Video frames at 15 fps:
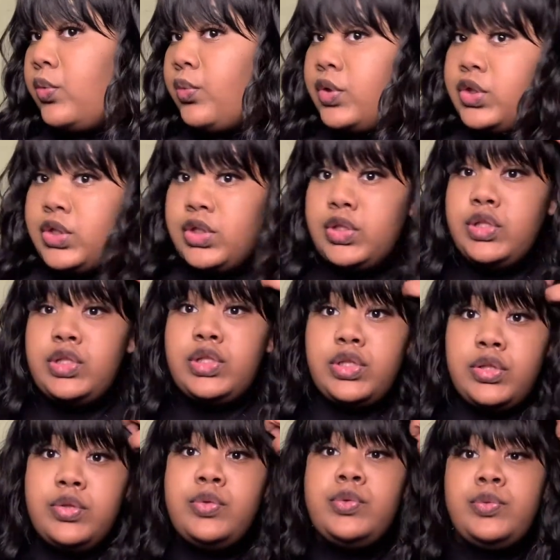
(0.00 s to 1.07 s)
which is,
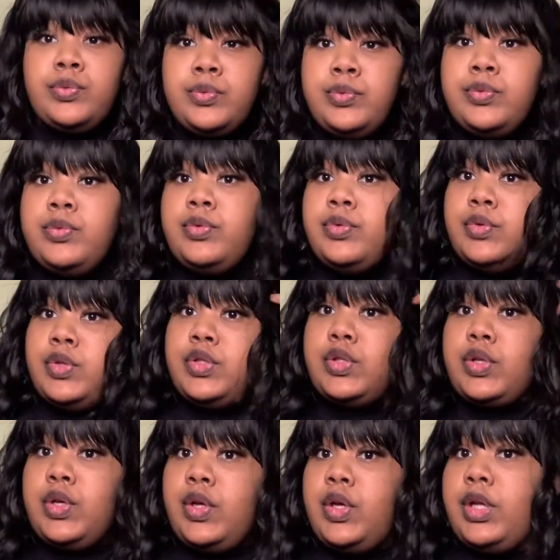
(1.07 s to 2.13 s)
it's
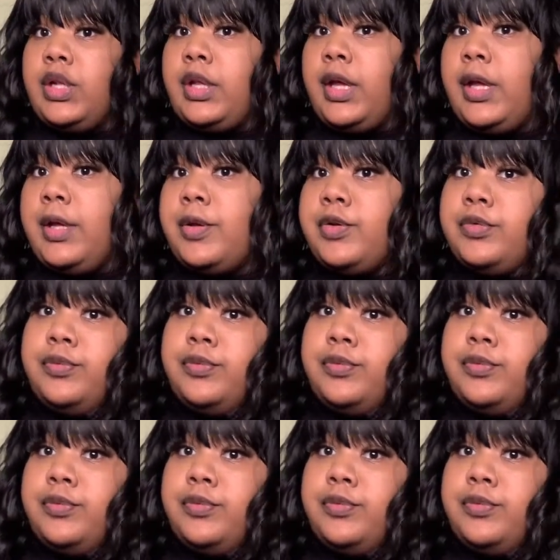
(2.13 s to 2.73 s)
good. Like,